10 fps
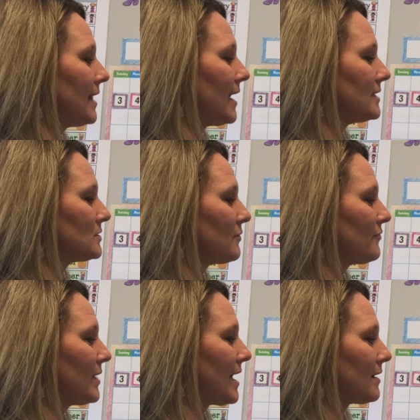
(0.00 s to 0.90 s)
line. So
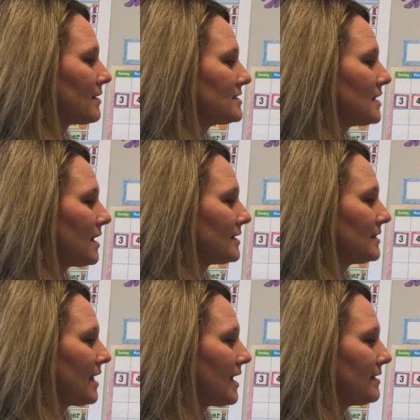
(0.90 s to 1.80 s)
if we had our
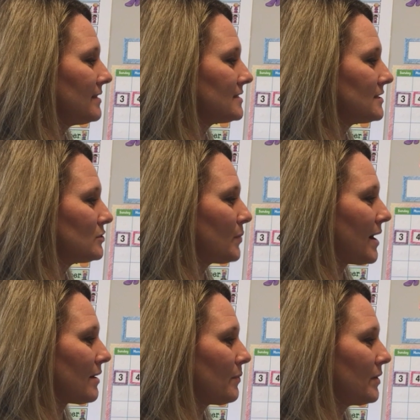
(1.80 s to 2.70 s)
dotted line, this is
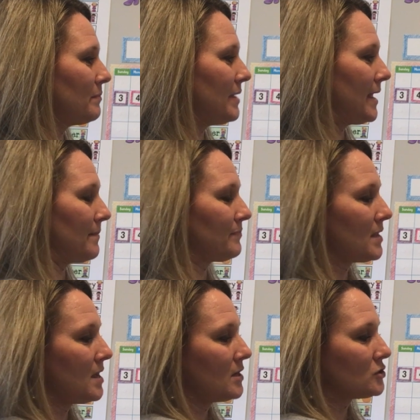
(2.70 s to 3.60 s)
where it would be.
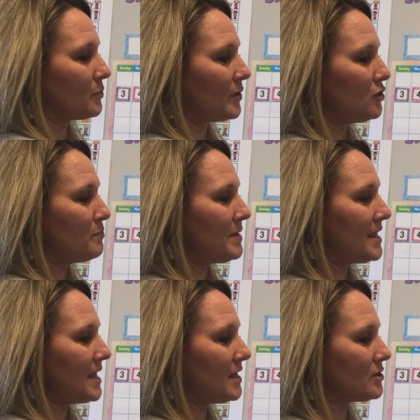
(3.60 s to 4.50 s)
So when you
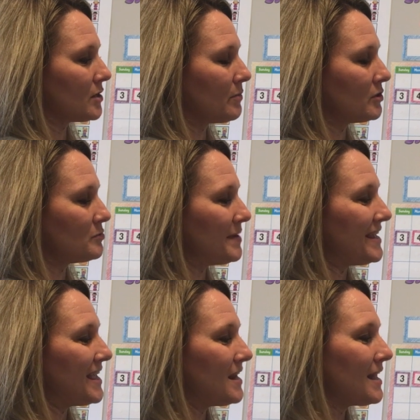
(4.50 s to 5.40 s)
begin, you're going to
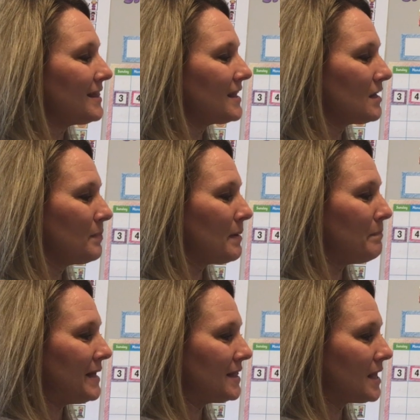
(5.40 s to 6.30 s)
begin a little
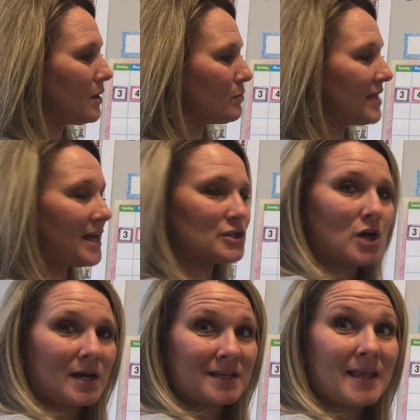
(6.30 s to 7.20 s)
bit below that
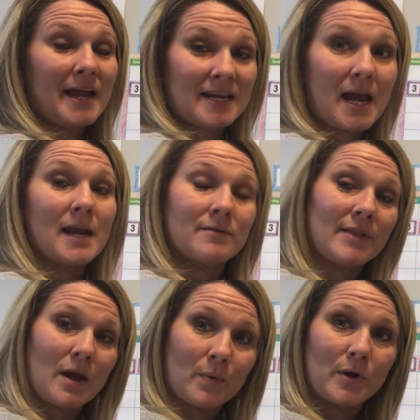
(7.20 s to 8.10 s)
dotted line, kind of
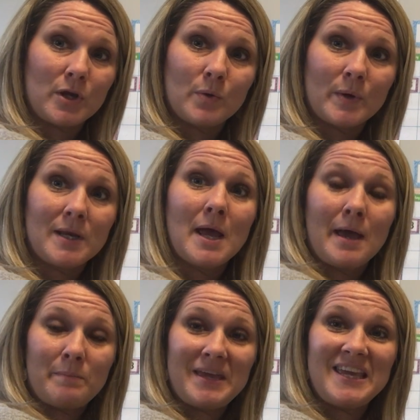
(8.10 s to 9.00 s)
like where you would
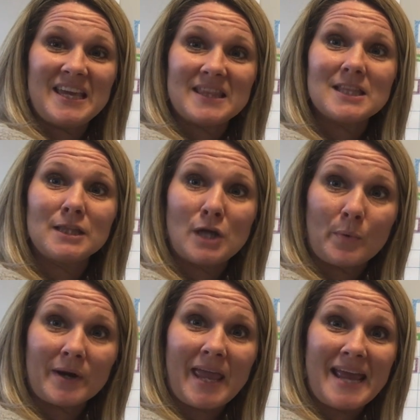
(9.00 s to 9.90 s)
begin the
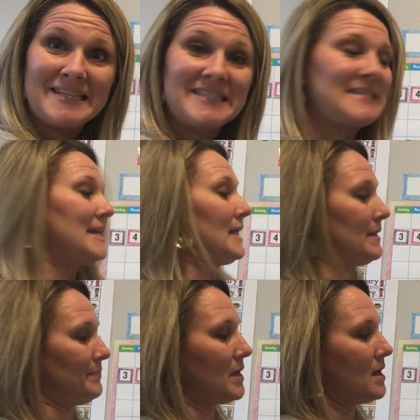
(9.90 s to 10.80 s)
lowercase
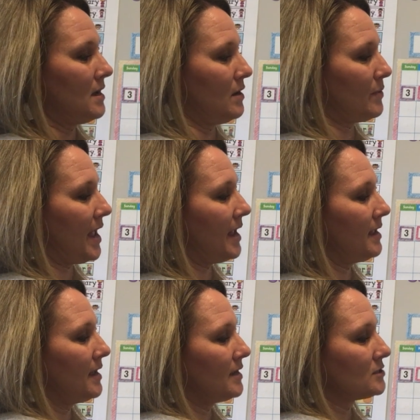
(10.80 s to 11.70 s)
c. Okay,
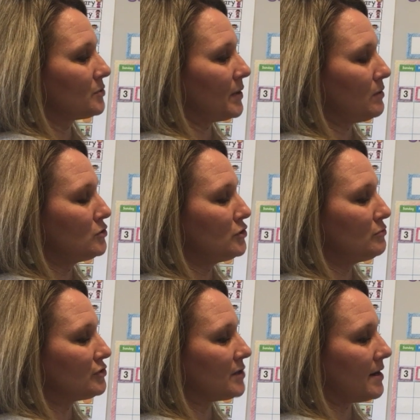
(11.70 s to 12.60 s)
so what you do,
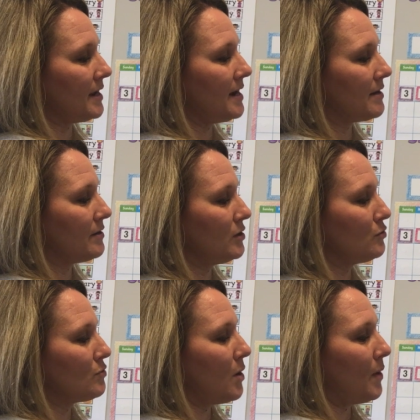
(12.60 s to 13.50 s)
you start here,
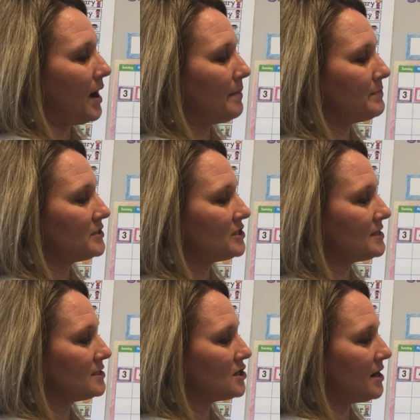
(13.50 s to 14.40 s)
you go up to
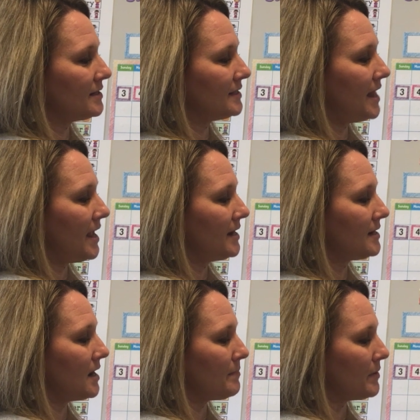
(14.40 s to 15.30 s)
the dotted
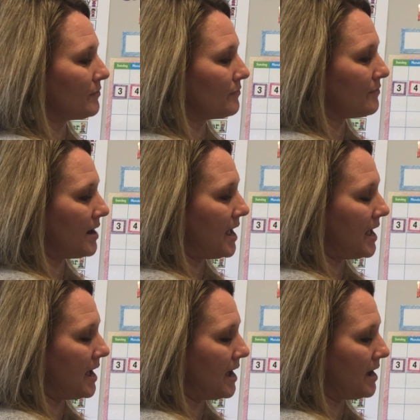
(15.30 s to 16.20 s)
line, come
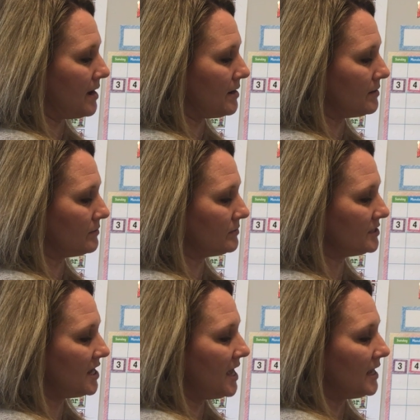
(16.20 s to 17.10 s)

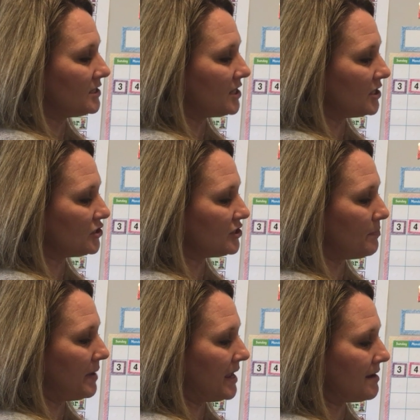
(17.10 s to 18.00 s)
around, touch the
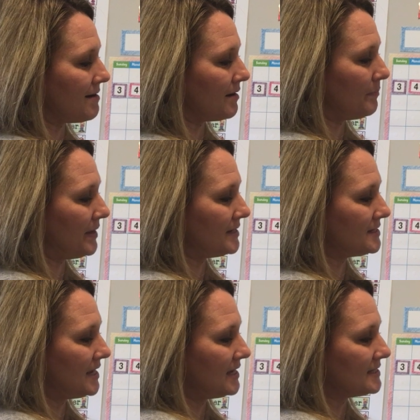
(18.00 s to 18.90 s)
pink carpet,
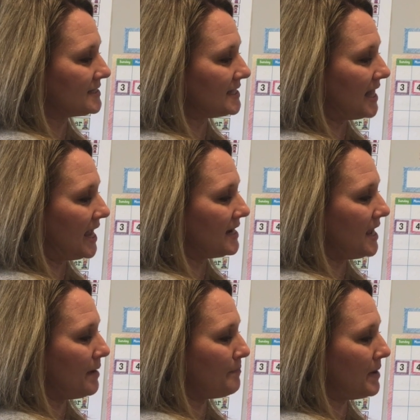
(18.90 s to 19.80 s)
slide
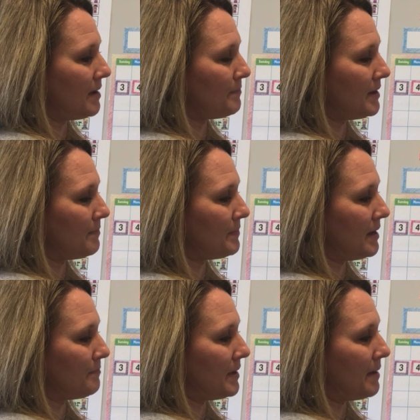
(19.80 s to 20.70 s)
up, up, up,
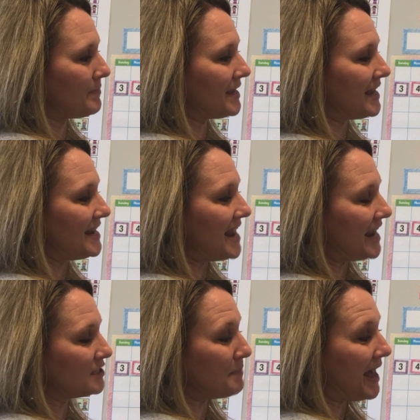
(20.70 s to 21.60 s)
up, up,
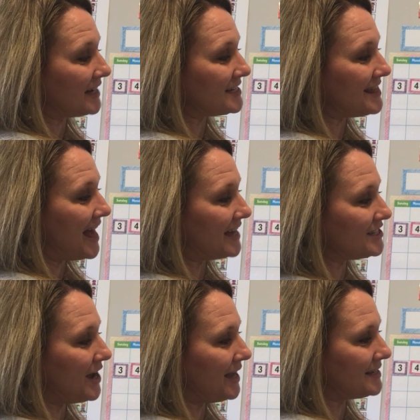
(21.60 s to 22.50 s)
connect back to that
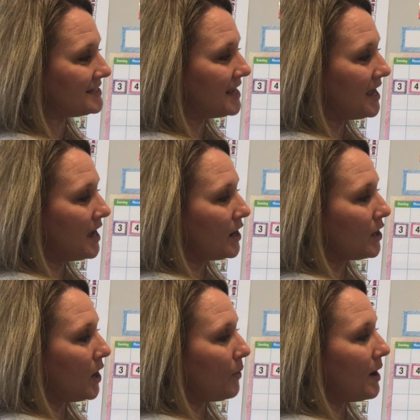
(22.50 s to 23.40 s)
dot,
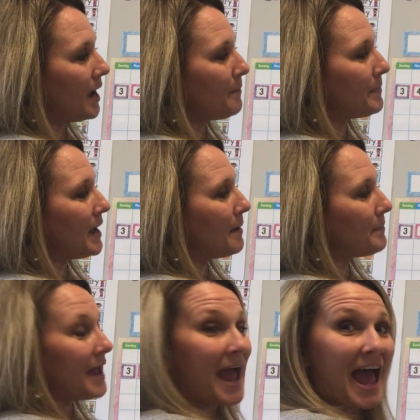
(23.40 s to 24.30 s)
go up,
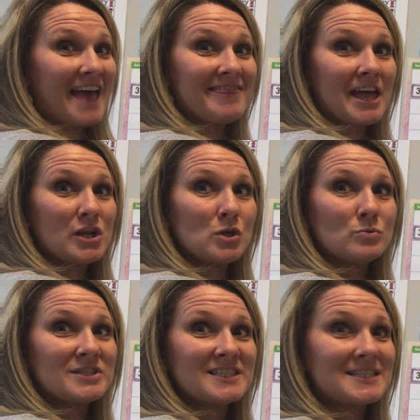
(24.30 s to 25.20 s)
up, and then you
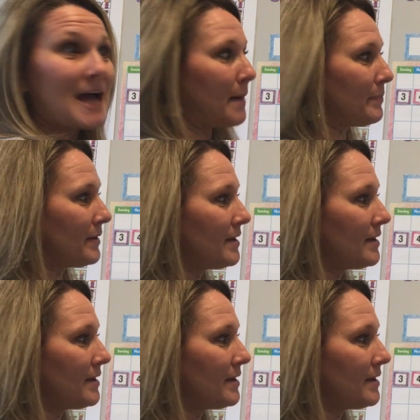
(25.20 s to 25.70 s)
stop.